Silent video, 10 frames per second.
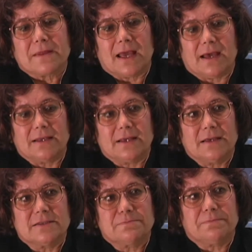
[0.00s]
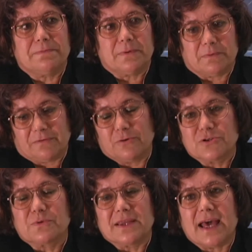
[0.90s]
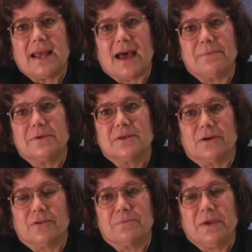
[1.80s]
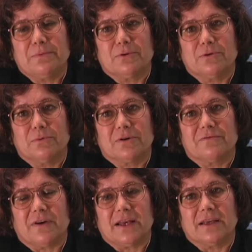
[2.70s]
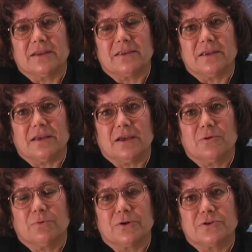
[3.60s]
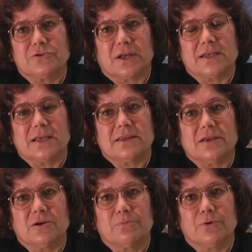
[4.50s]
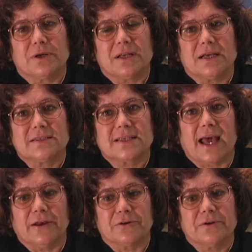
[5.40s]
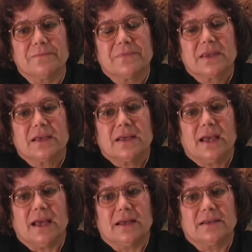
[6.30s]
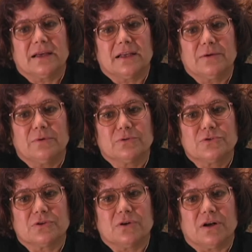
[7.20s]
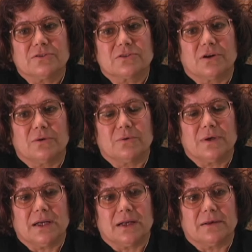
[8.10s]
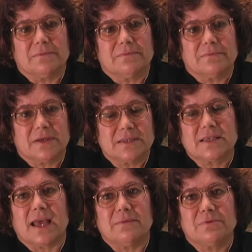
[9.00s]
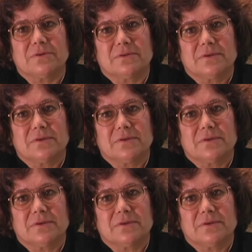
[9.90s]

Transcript: And is, of course, when that happened, all the people who were fighting at the airport to try to take the airport scattered, and Li Rongzong also escaped.